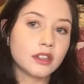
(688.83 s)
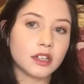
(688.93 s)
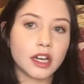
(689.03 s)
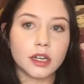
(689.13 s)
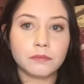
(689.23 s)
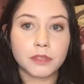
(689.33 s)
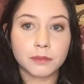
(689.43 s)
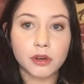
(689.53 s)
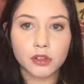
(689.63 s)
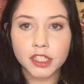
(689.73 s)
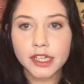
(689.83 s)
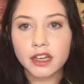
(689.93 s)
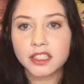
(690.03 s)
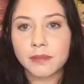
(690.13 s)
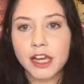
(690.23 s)
uh, big
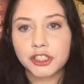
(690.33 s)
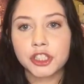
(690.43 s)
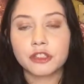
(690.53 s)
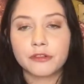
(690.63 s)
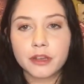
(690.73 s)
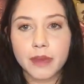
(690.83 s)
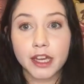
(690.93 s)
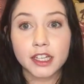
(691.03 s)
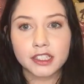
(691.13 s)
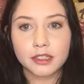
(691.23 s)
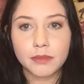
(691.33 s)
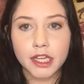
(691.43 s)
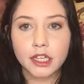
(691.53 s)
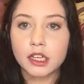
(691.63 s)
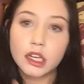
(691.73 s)
ponytails. I'm actually gonna remake it to
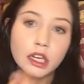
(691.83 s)
make